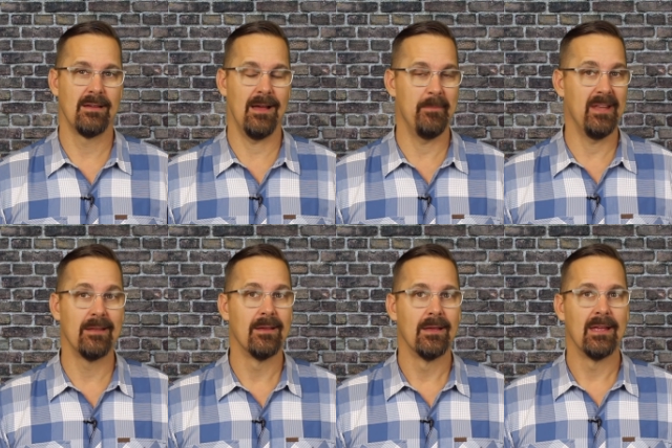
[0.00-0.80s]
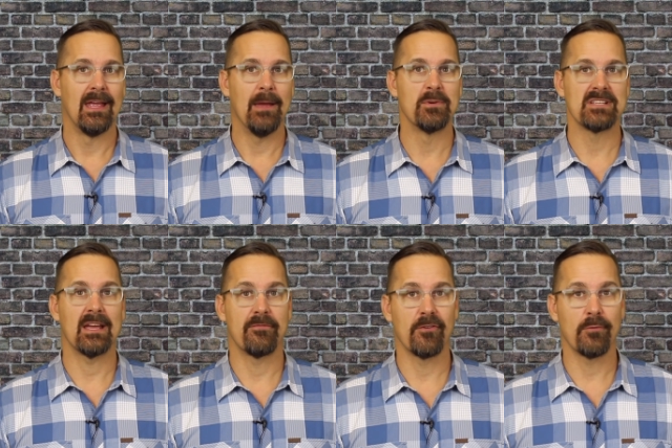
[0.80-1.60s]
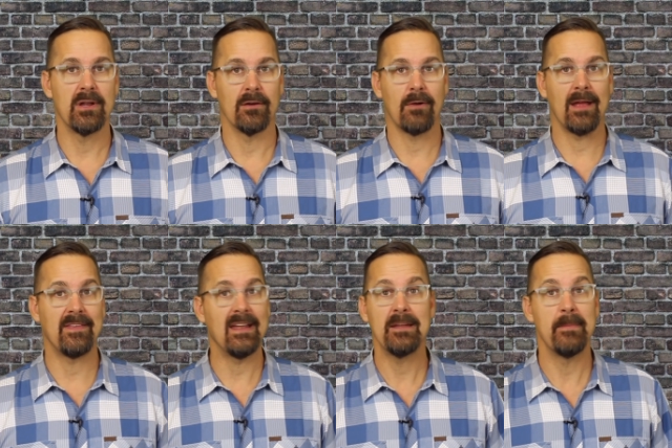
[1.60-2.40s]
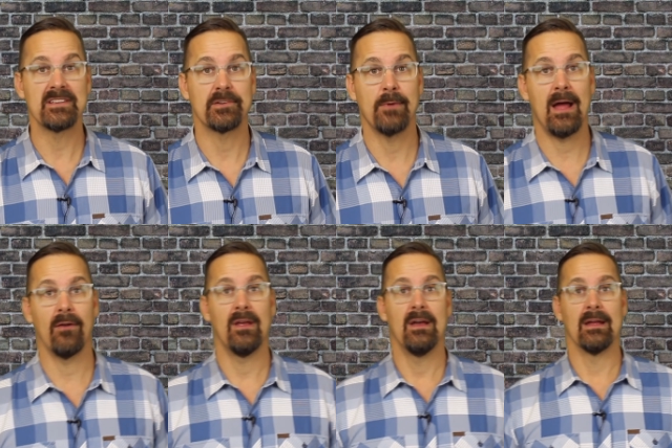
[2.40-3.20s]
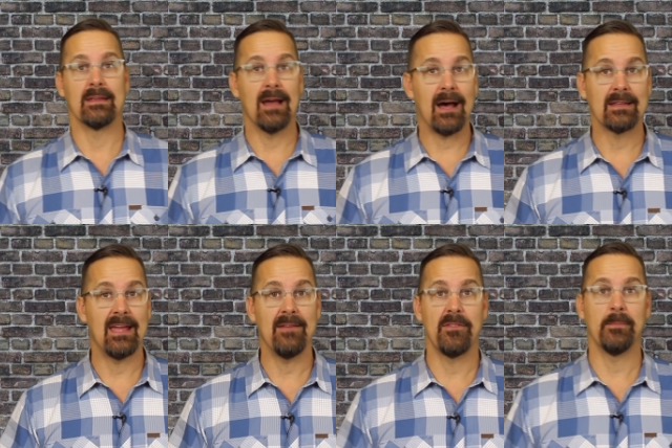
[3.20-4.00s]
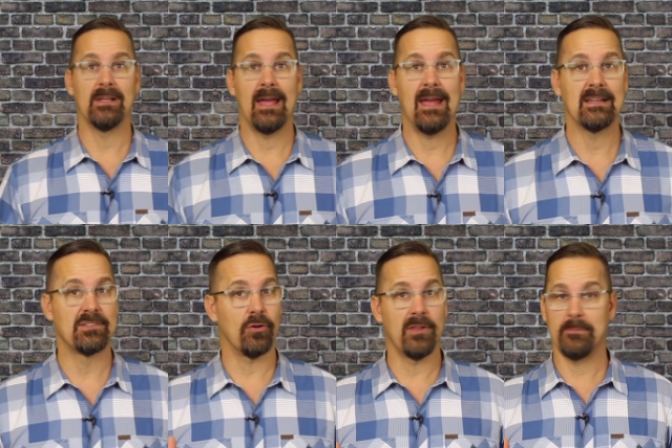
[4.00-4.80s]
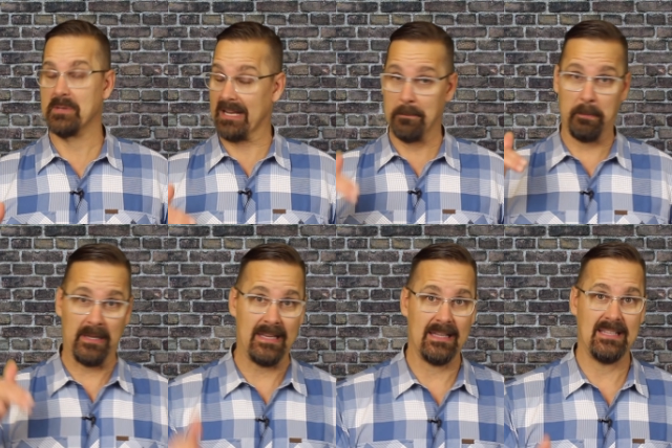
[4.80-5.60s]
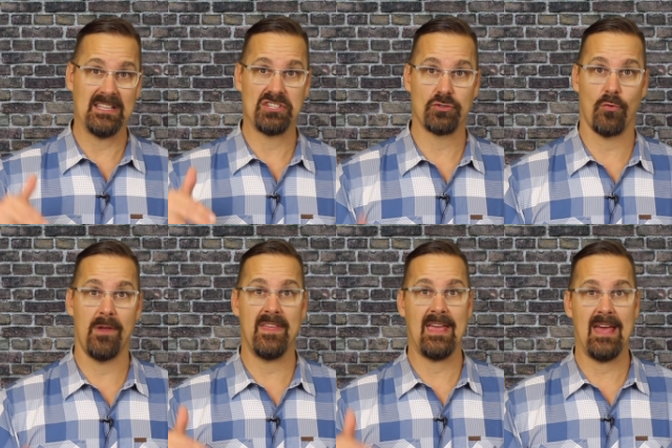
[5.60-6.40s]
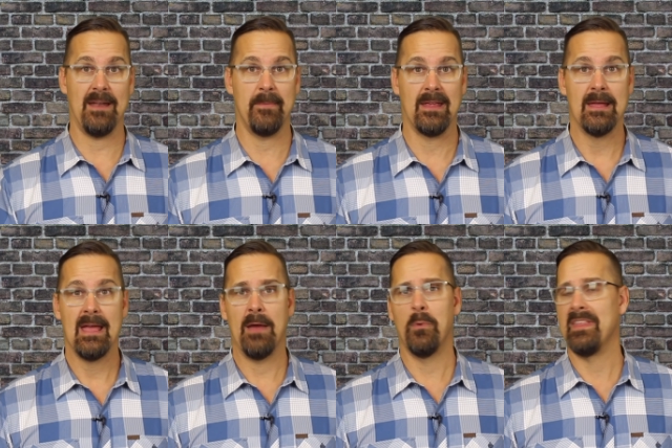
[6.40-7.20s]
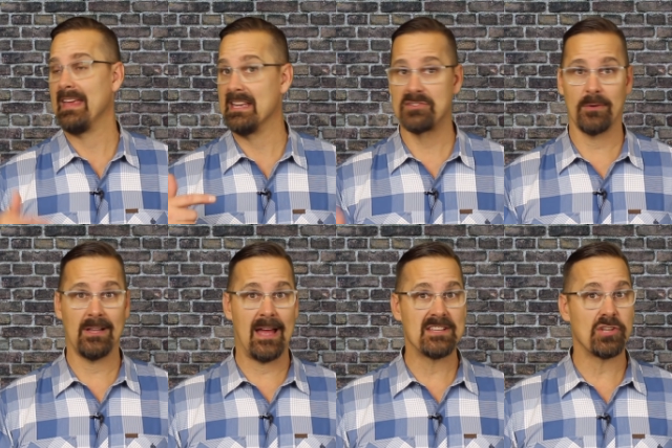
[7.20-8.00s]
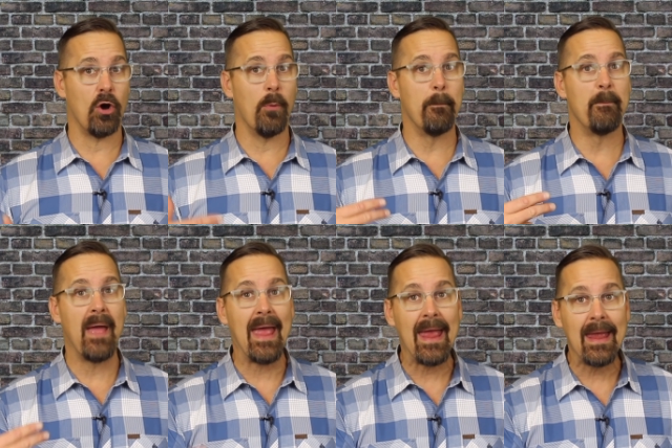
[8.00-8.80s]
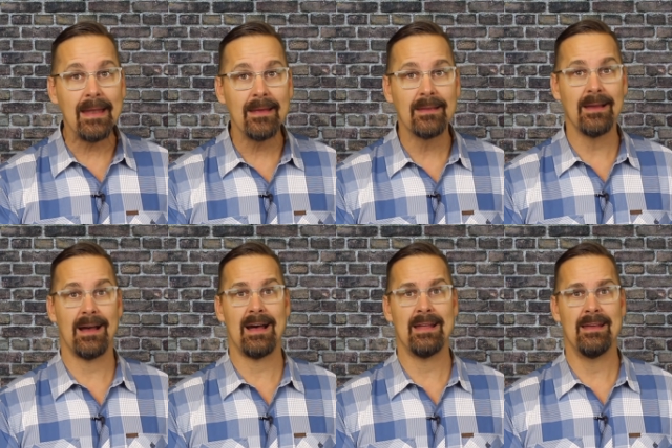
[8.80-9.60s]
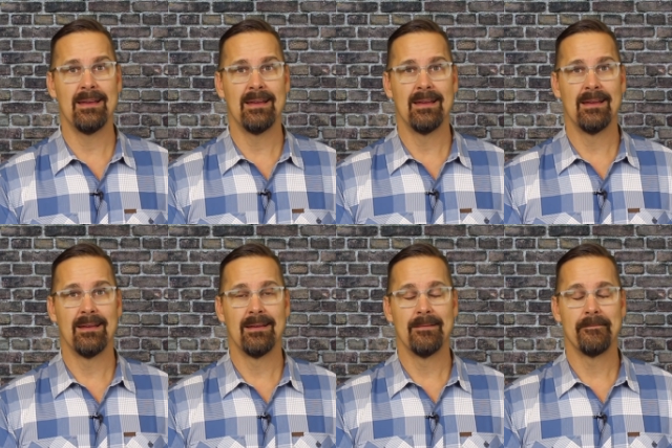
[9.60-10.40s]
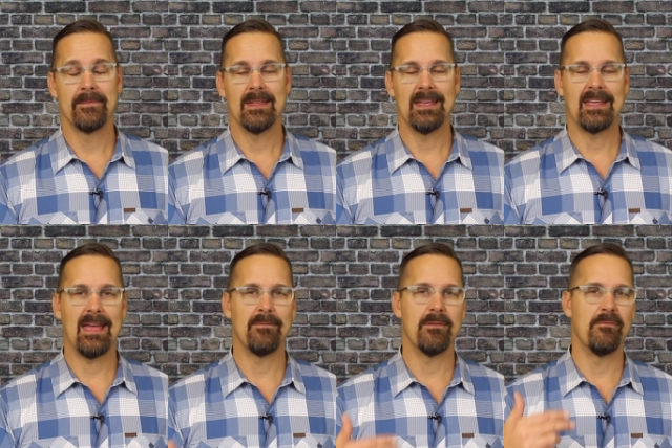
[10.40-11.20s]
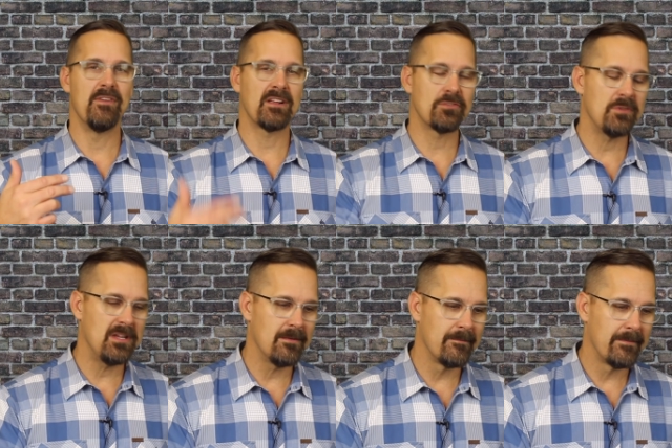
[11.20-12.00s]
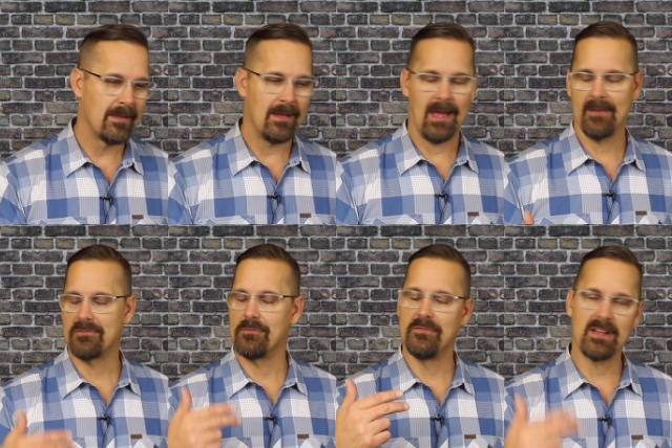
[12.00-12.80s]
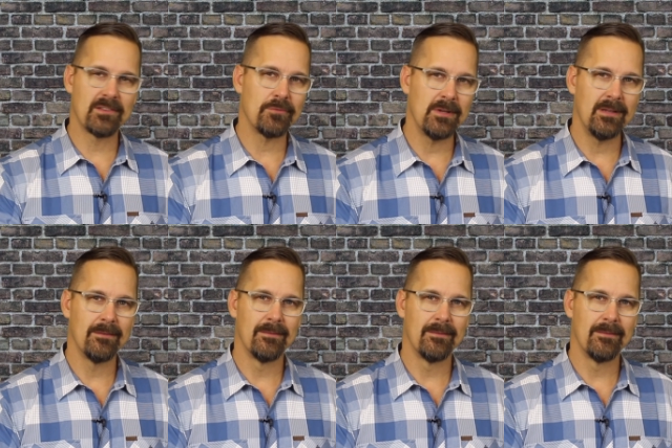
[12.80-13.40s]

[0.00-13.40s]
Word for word: I mean, it was like for real, right? They didn't mess around. God gave them the land and told them to completely destroy the enemy. And when the Israelites obeyed God, He gave them victory after victory